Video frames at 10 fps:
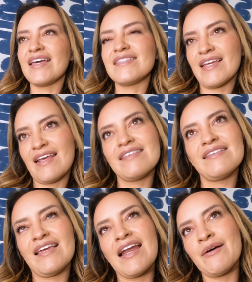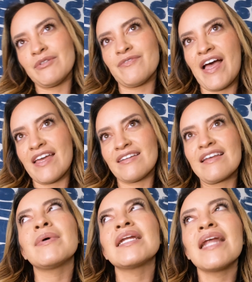I did it and I was
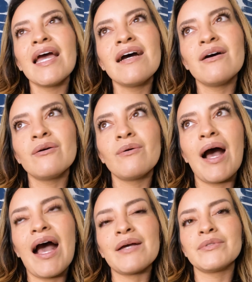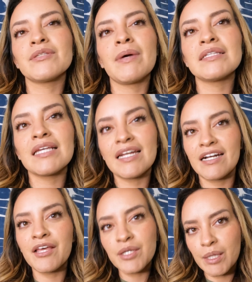fine. But now I was about to get
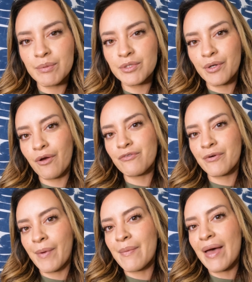another epidural for my